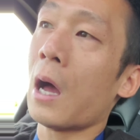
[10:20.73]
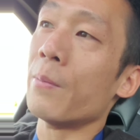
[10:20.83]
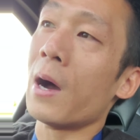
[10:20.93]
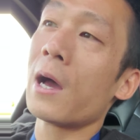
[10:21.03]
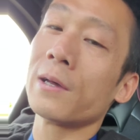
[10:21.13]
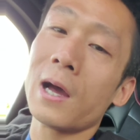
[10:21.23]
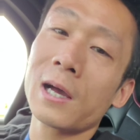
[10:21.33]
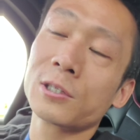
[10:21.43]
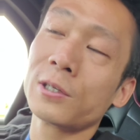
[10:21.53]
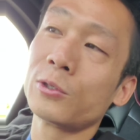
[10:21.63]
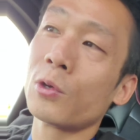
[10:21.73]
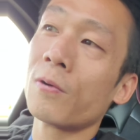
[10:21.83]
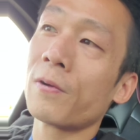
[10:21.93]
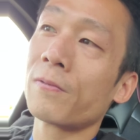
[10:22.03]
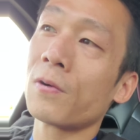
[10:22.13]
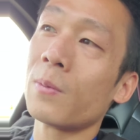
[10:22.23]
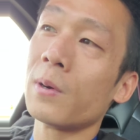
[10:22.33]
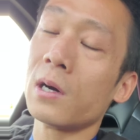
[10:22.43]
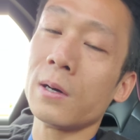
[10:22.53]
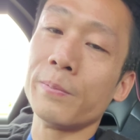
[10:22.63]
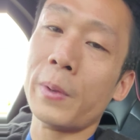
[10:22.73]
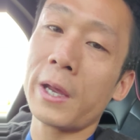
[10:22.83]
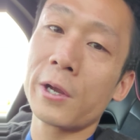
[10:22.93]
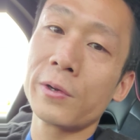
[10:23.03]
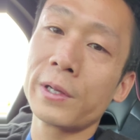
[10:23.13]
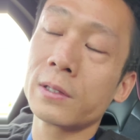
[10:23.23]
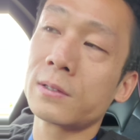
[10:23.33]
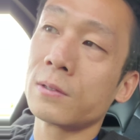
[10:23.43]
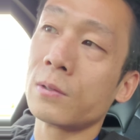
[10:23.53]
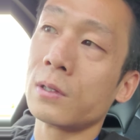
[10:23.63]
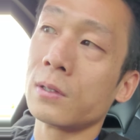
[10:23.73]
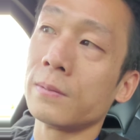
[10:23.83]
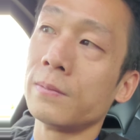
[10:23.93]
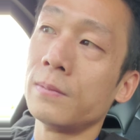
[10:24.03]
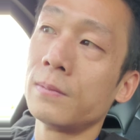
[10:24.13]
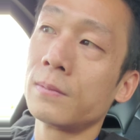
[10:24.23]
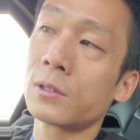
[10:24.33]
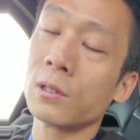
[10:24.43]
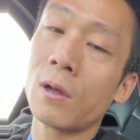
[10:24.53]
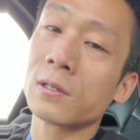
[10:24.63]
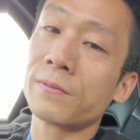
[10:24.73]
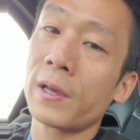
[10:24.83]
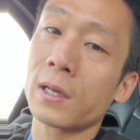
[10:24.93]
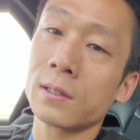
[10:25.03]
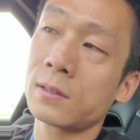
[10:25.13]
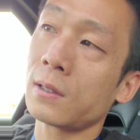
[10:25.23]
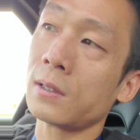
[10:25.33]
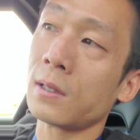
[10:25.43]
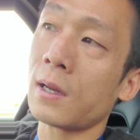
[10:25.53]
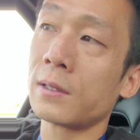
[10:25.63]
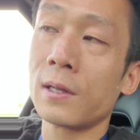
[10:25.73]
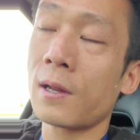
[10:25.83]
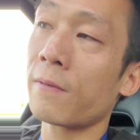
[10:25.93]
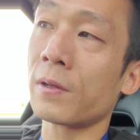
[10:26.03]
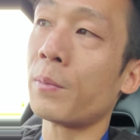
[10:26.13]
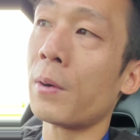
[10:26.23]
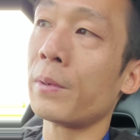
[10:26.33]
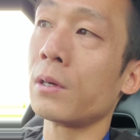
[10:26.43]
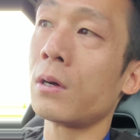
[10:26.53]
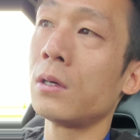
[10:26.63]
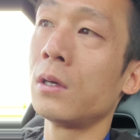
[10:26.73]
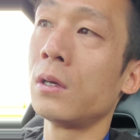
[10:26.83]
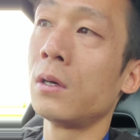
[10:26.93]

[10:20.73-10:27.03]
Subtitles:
I actually drove it from Bay Area to Las Vegas, and I didn't have to pump at all.